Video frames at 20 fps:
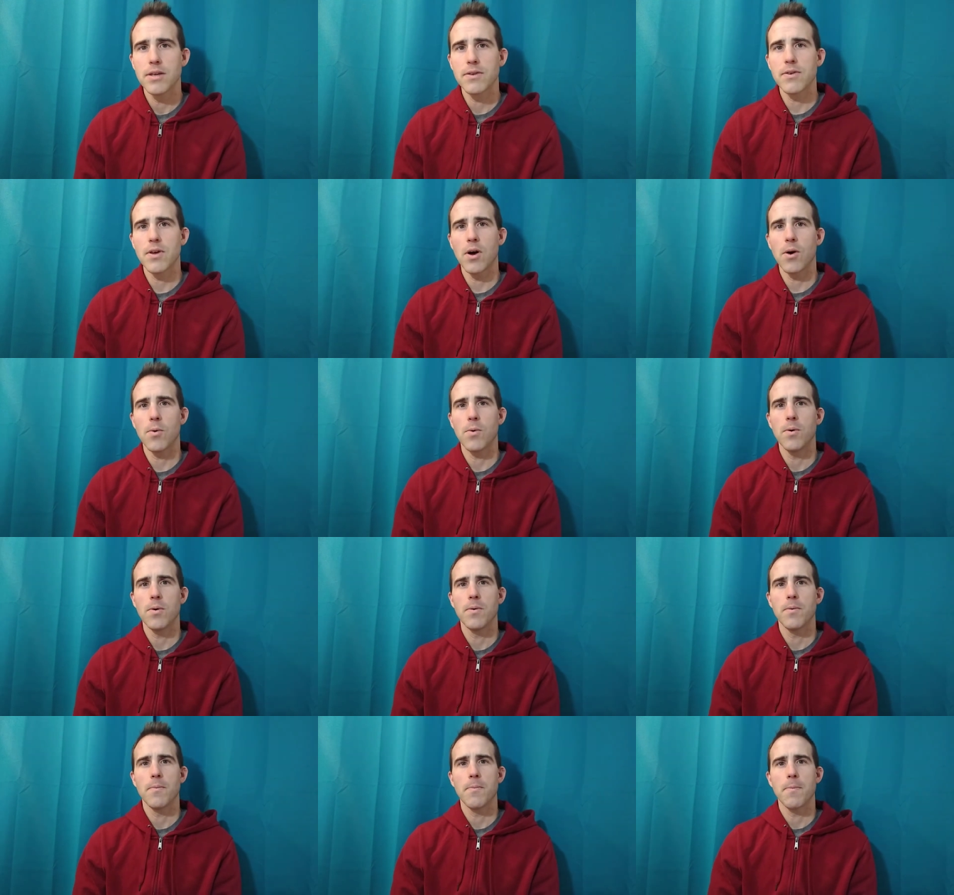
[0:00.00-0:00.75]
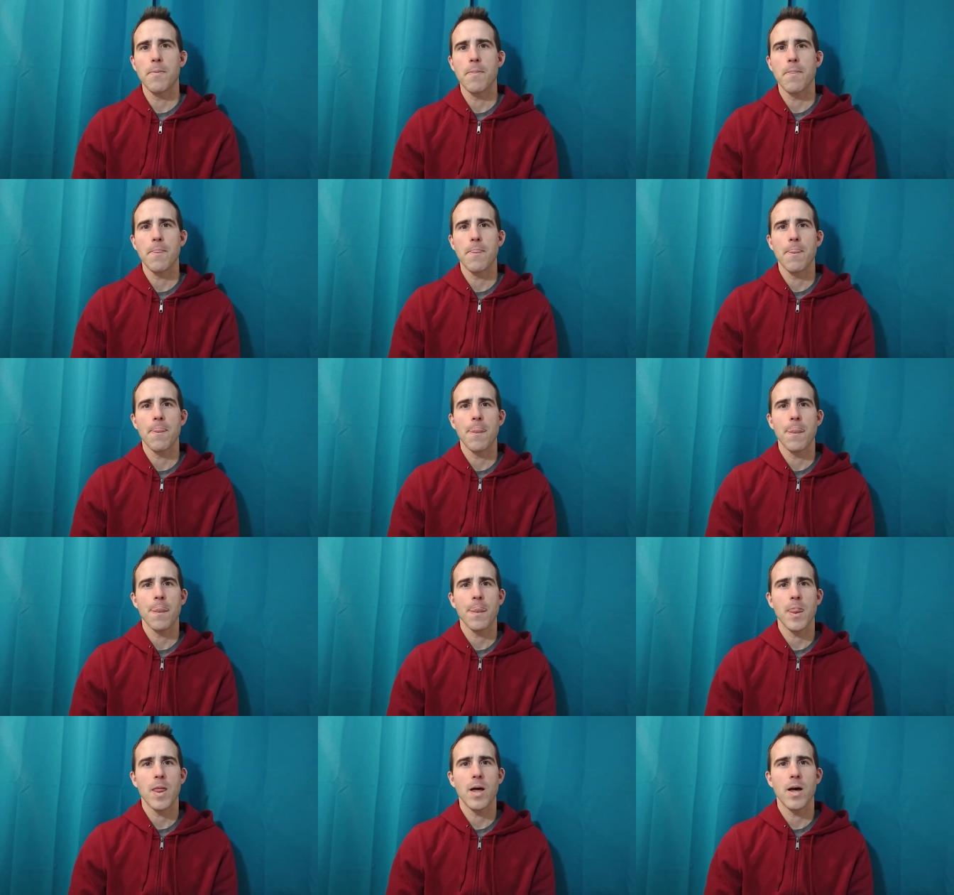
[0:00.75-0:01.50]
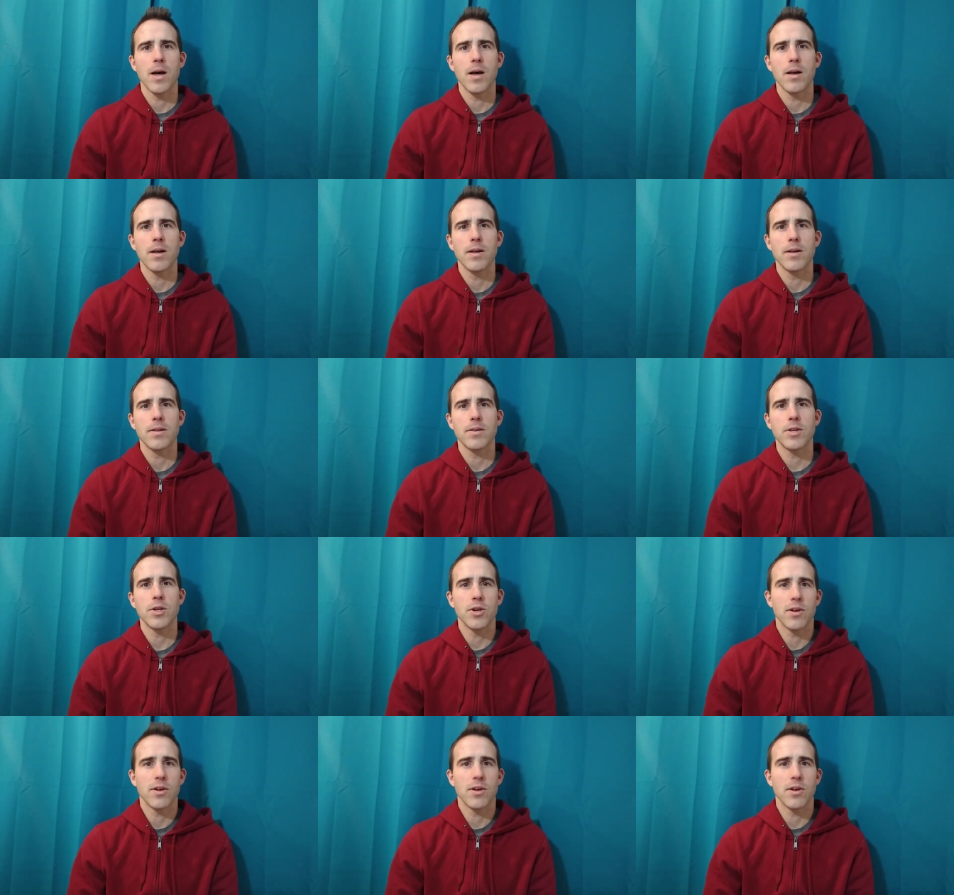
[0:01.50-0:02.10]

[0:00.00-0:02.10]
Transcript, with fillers: So, uh, do